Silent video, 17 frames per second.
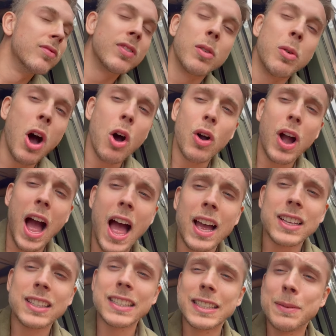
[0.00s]
Well
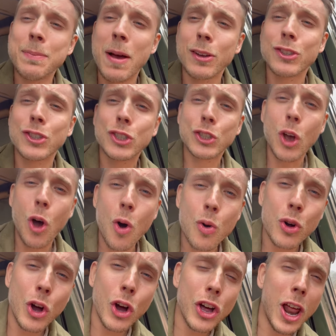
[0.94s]
guys, it smells
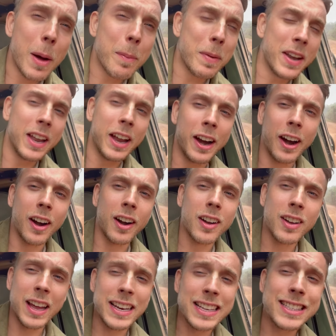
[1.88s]
so good up in here.
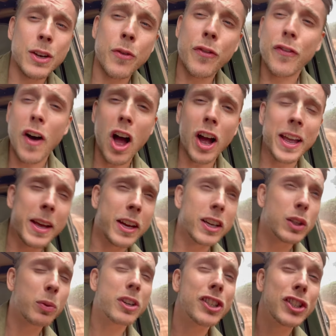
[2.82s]
And it's so foggy
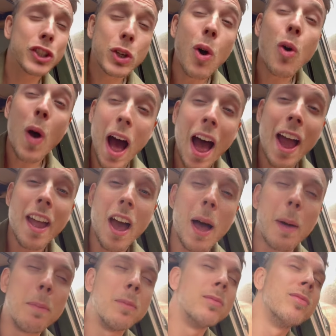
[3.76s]
because we're so high up.